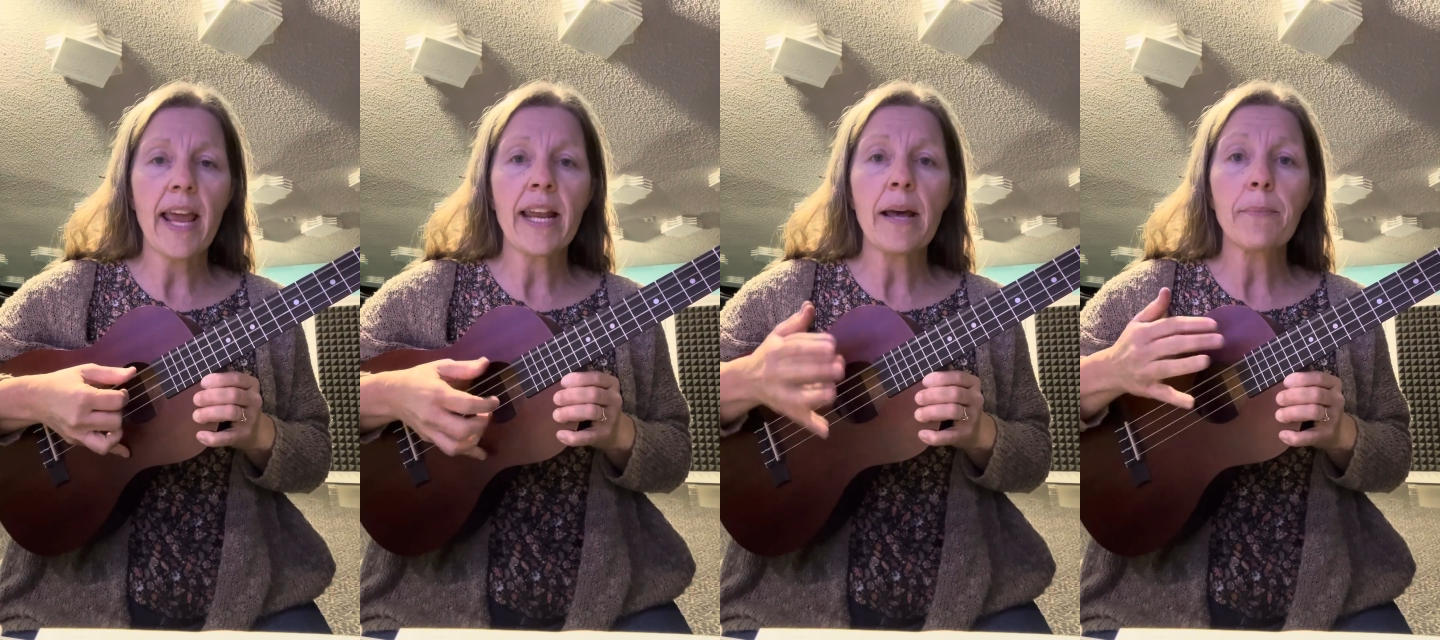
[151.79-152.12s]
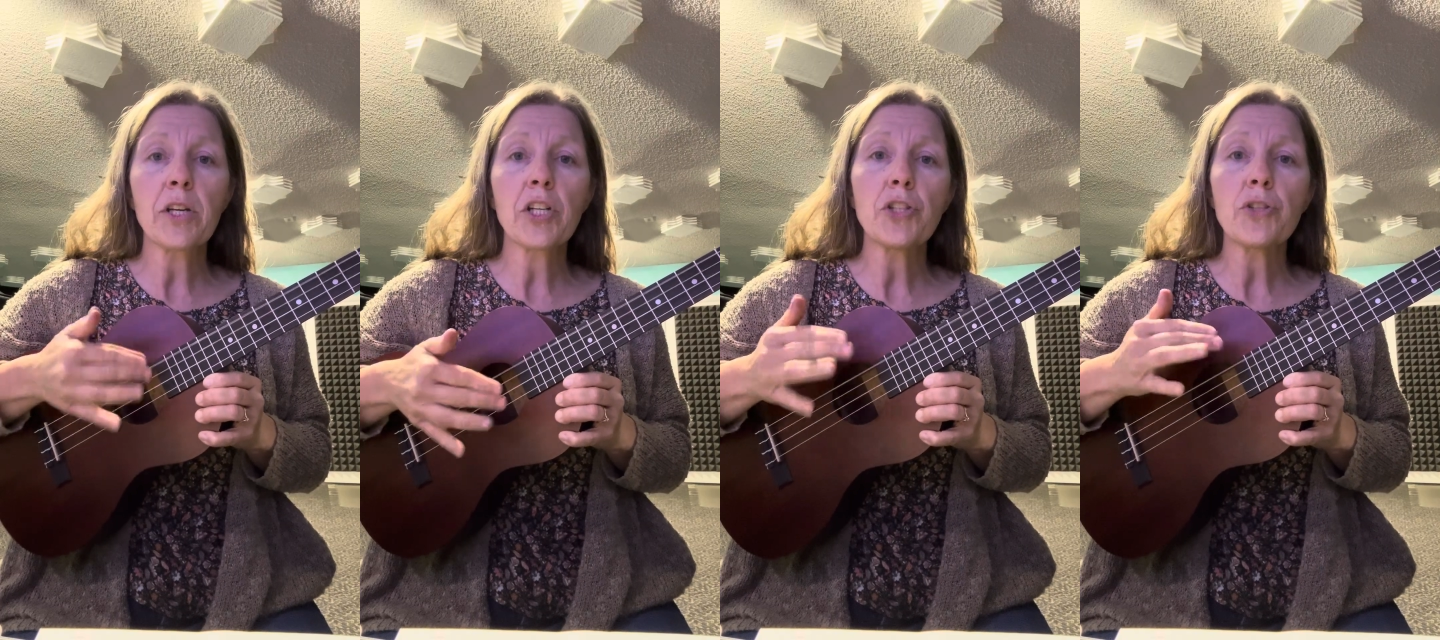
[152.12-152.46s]
And
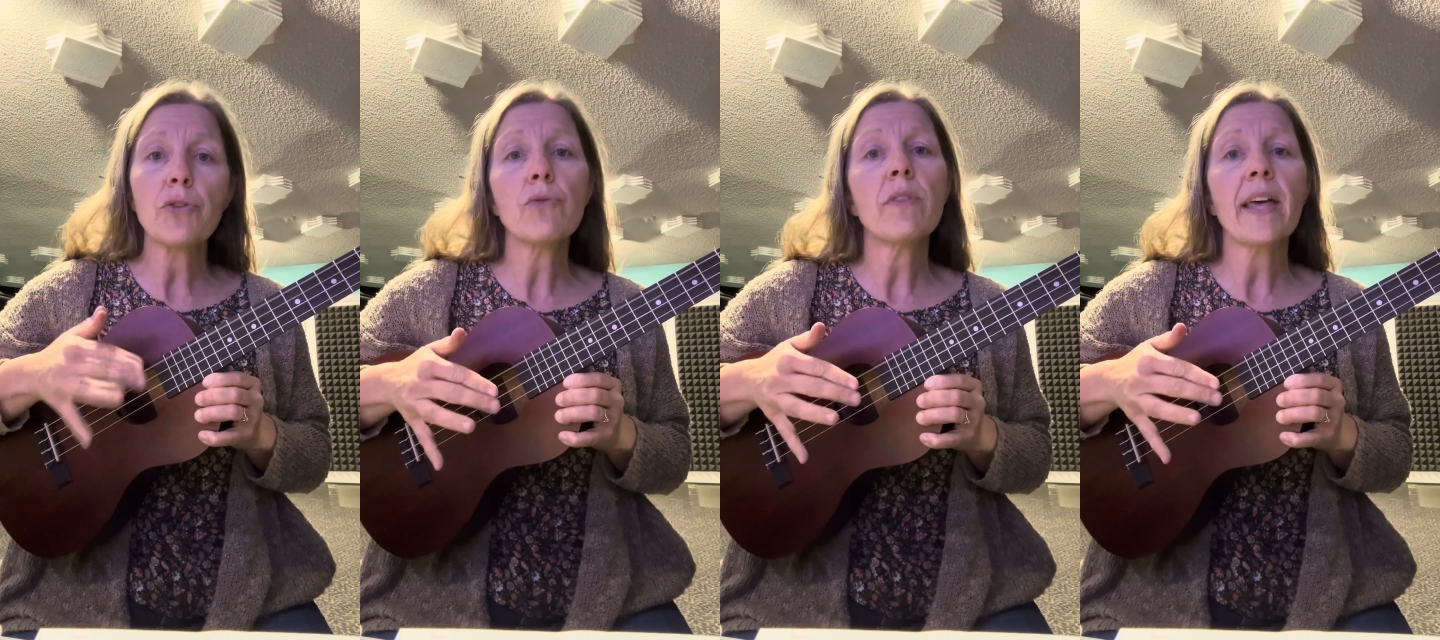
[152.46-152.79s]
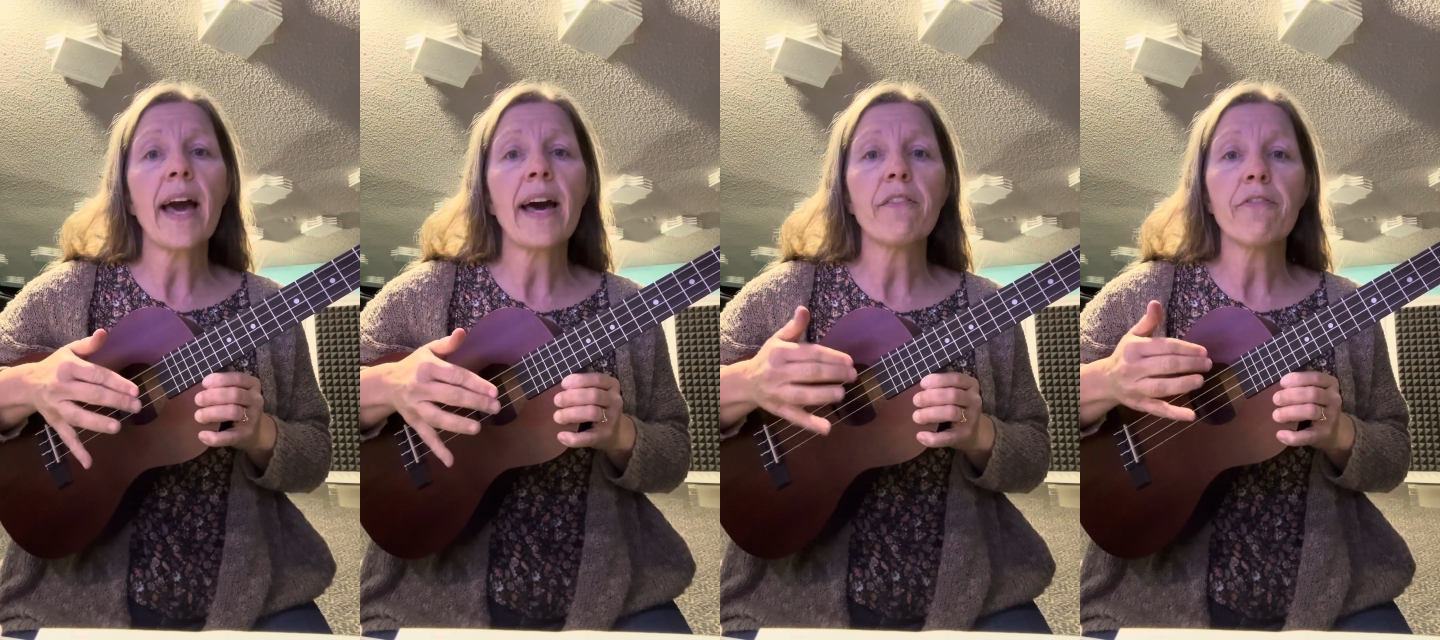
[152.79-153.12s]
I'm gonna do
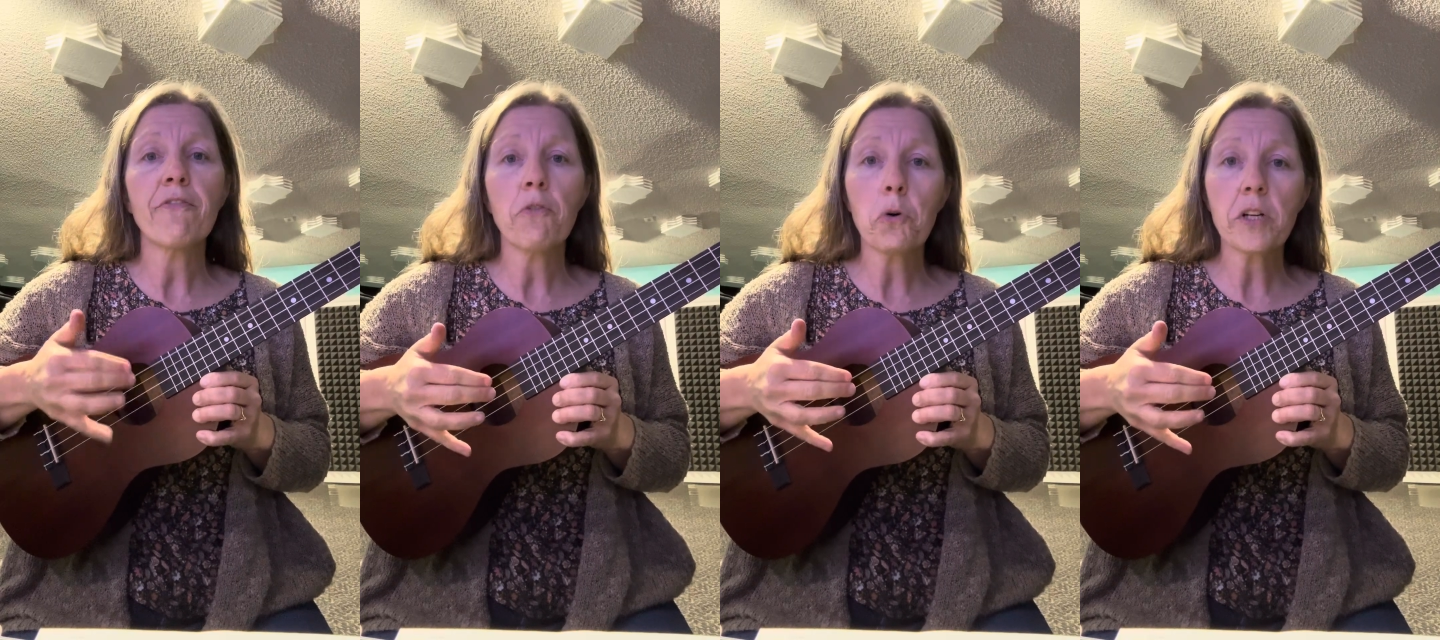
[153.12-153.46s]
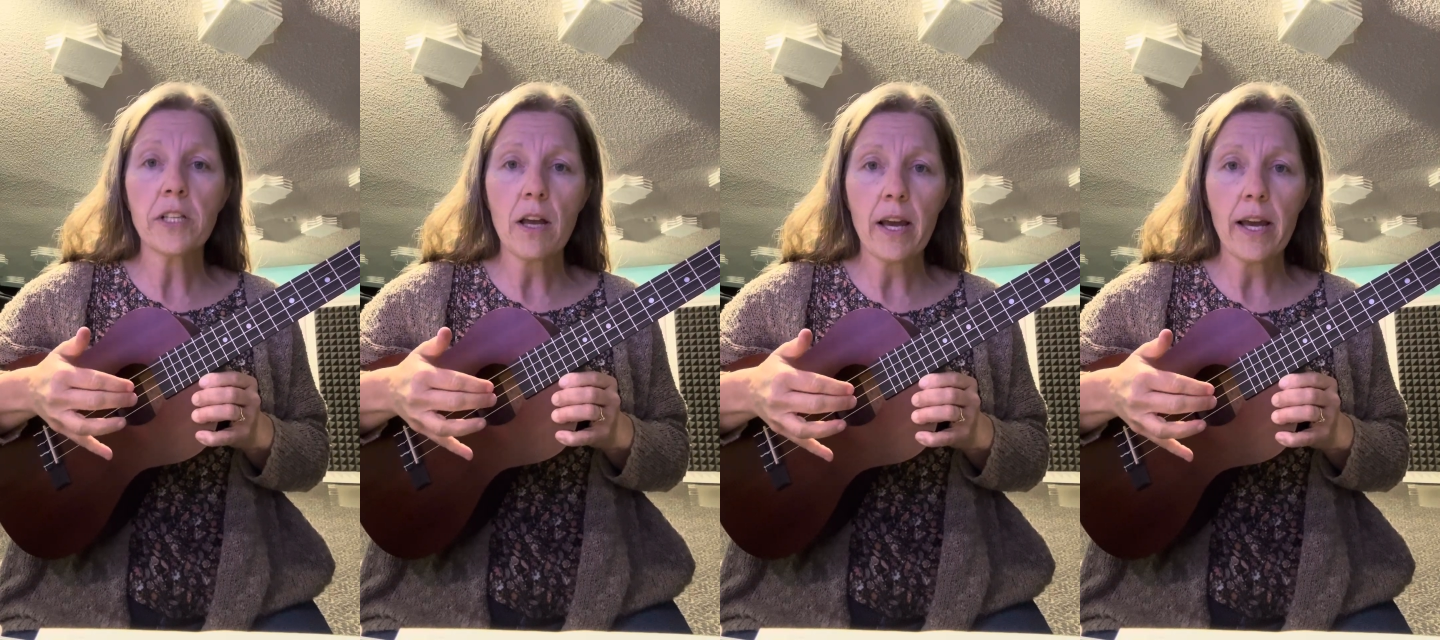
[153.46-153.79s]
that 4
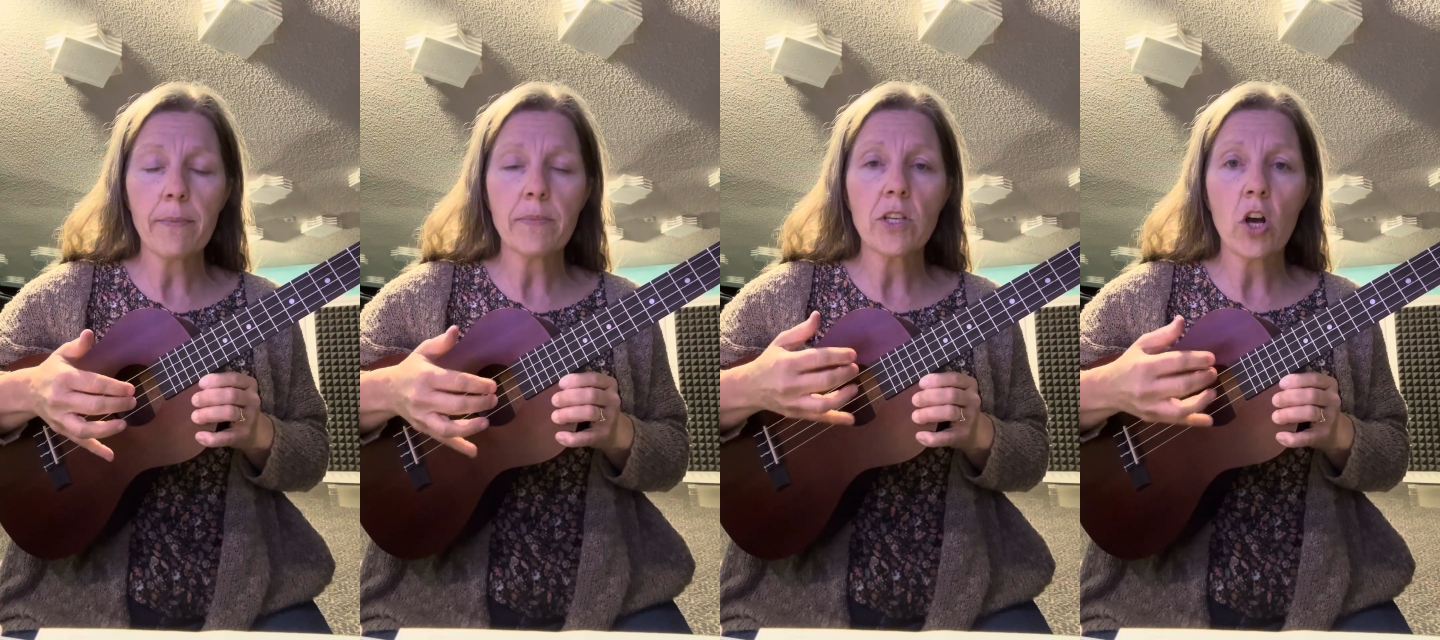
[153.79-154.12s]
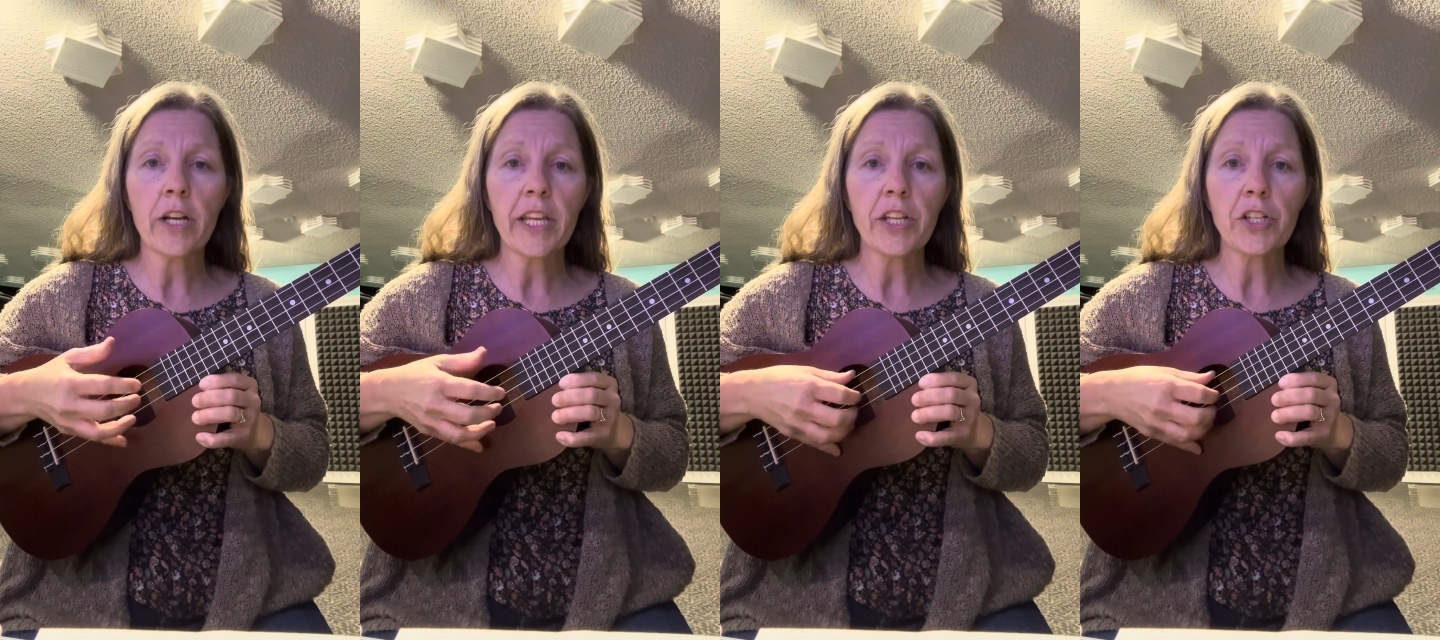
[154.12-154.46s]
times
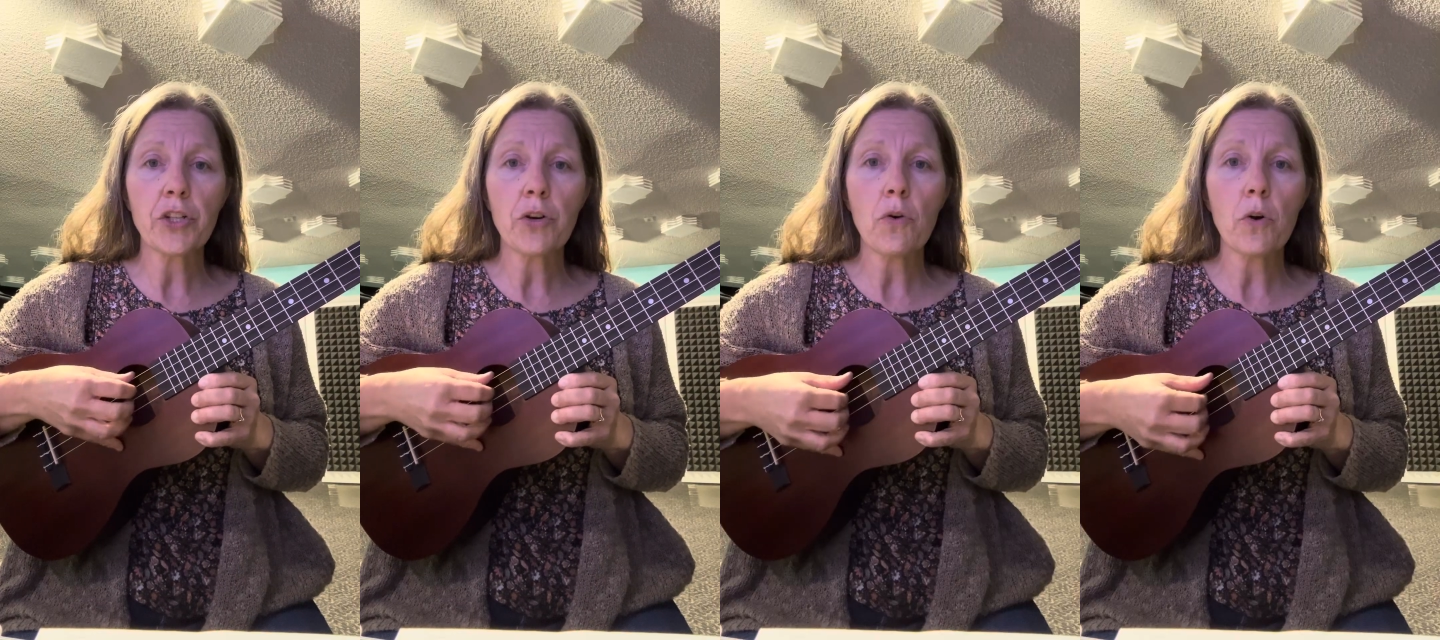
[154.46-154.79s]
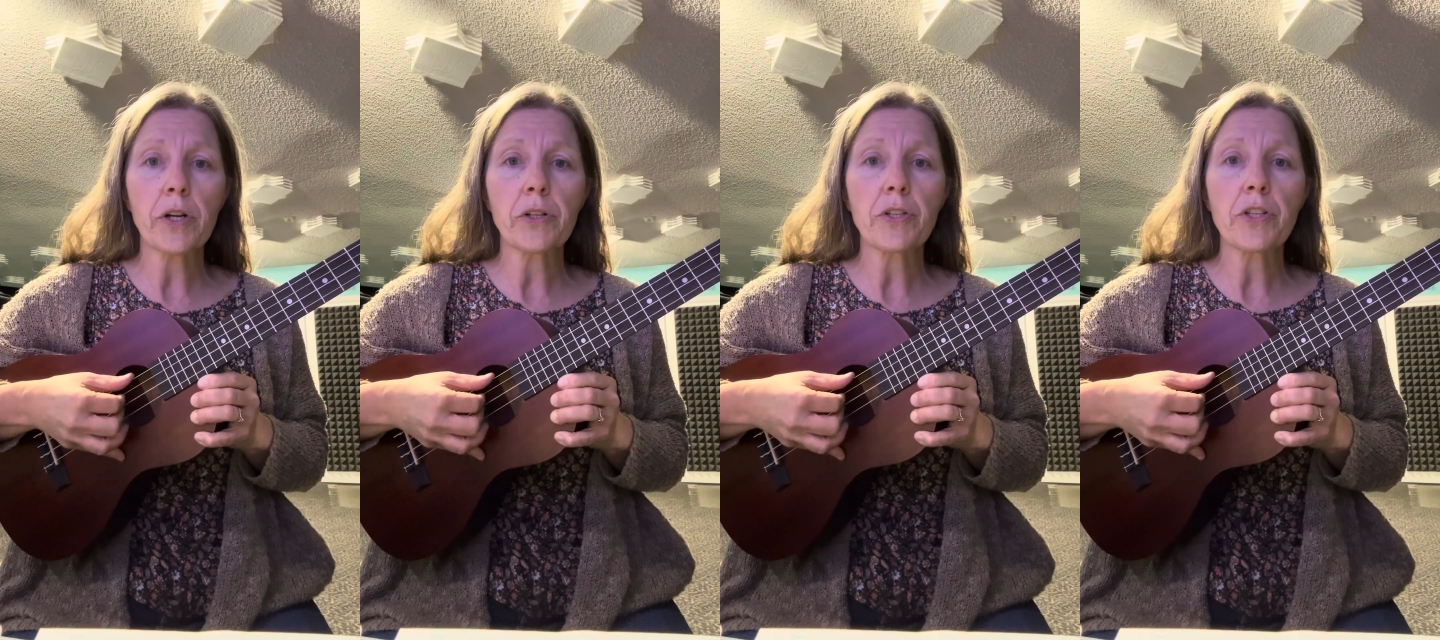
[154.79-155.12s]
on each chord.